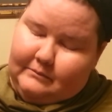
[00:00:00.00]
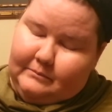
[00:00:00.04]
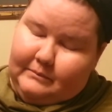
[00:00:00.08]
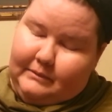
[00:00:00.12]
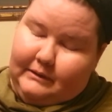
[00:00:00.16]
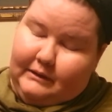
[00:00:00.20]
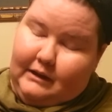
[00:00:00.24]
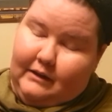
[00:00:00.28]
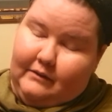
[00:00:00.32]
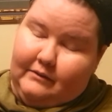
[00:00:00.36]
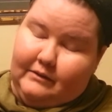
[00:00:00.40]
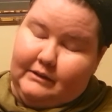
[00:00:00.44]

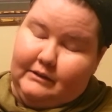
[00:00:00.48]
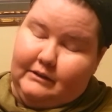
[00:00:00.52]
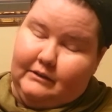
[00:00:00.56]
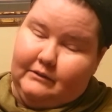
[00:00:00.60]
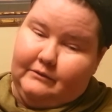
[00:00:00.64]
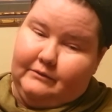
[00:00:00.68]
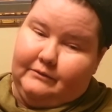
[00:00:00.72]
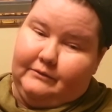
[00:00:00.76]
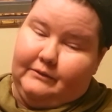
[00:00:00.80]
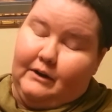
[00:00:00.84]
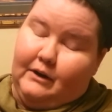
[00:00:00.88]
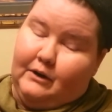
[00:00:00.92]
beloved
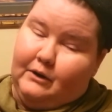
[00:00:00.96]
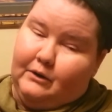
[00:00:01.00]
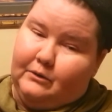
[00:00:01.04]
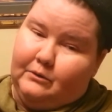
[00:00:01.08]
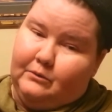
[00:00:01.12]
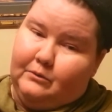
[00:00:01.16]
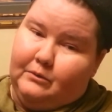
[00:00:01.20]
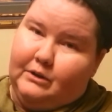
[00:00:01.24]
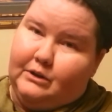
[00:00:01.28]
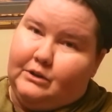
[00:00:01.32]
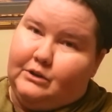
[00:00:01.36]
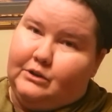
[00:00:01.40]

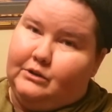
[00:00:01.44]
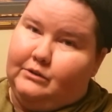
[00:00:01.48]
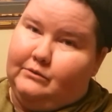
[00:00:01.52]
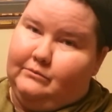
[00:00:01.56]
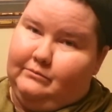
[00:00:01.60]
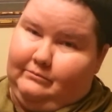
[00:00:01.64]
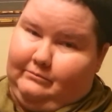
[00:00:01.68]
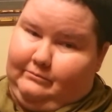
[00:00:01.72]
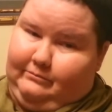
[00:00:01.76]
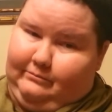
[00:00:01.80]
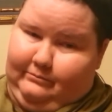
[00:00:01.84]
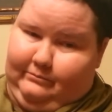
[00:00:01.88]
phone,
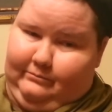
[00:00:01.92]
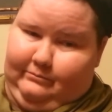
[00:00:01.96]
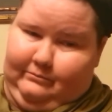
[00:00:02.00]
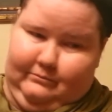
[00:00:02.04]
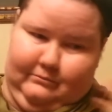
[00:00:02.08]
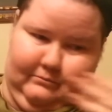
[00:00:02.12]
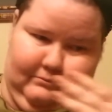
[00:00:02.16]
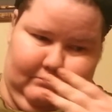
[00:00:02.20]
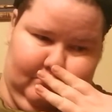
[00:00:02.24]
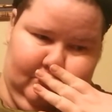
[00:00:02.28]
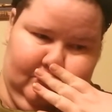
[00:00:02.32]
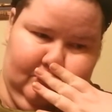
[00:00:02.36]
which
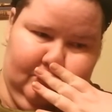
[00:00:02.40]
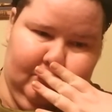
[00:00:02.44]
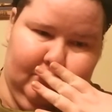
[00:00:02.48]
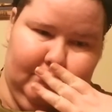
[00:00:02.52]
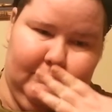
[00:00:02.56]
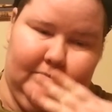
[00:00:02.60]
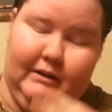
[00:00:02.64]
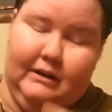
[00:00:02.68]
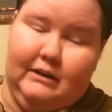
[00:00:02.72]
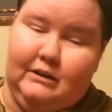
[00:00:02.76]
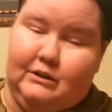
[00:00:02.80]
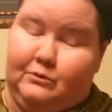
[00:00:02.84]

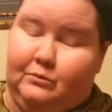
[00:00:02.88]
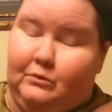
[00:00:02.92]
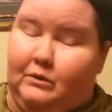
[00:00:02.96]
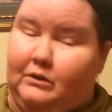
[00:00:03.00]
it's